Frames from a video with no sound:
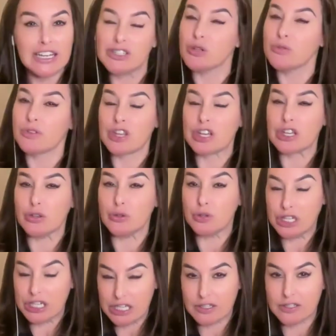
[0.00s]
And I don't think you
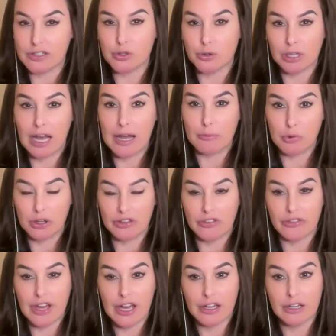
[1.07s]
need to do a lot more
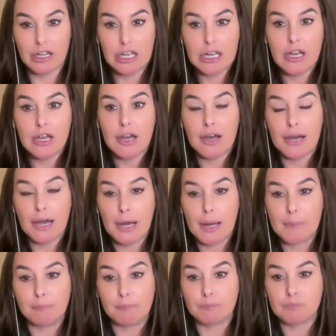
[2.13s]
than that.
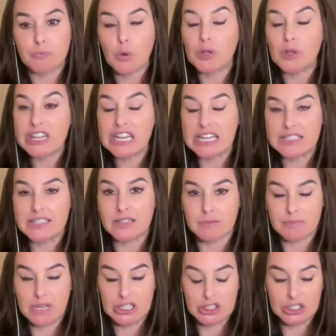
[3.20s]
One thing I
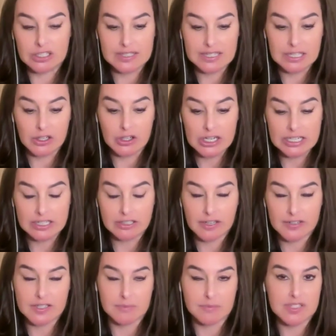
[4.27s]
didn't mention is I created
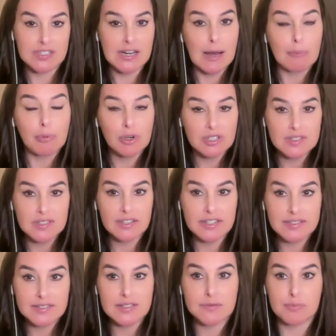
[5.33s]
custom stop words
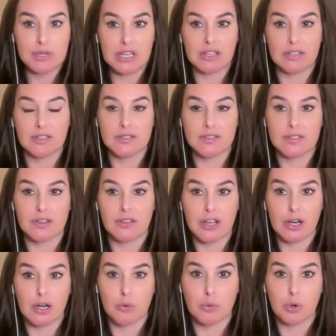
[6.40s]
lists because
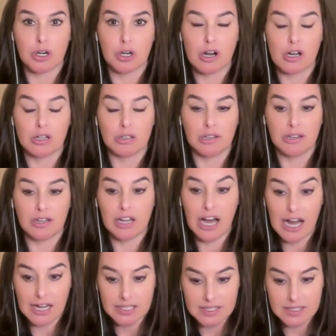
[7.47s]
there were a
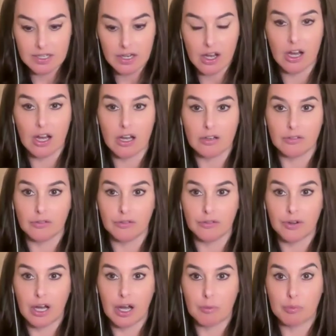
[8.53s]
lot
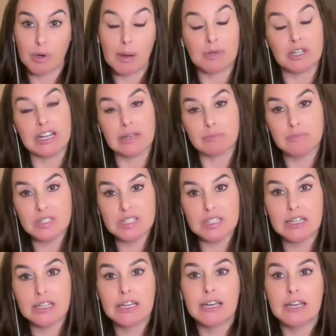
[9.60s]
of proper
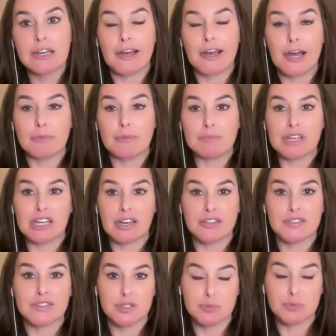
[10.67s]
names. And
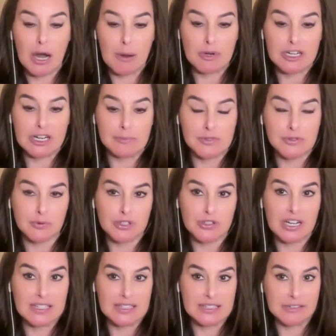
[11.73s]
because those proper names were
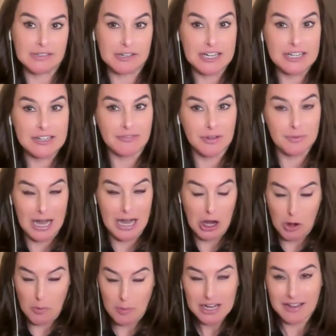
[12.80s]
transliterated from
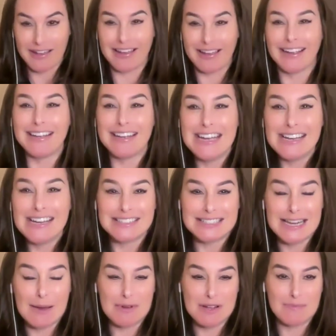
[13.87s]
Arabic, the
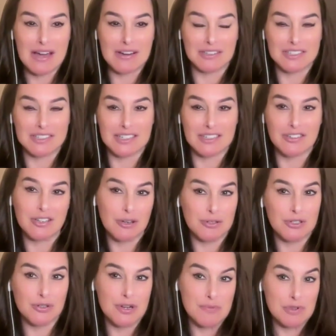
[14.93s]
topic model didn't
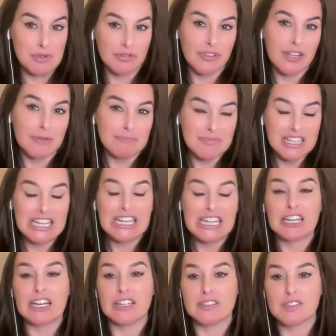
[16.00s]
know to remove them.
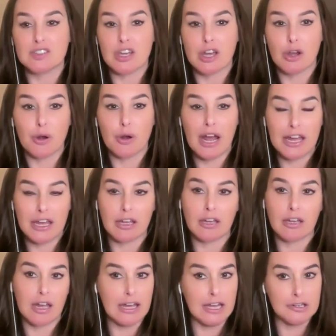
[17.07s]
And so
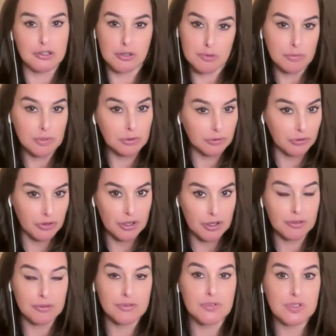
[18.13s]
I had to remove
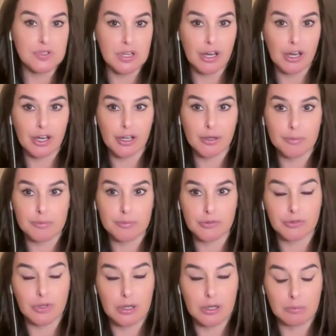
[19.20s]
those
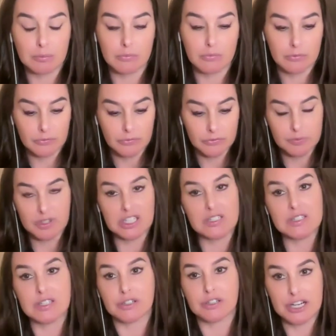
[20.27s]
from the
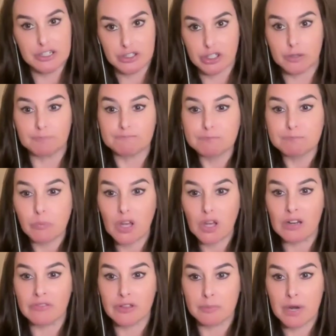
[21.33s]
consideration
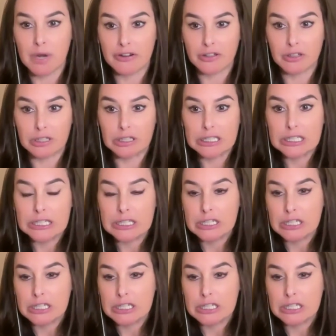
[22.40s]
of the model.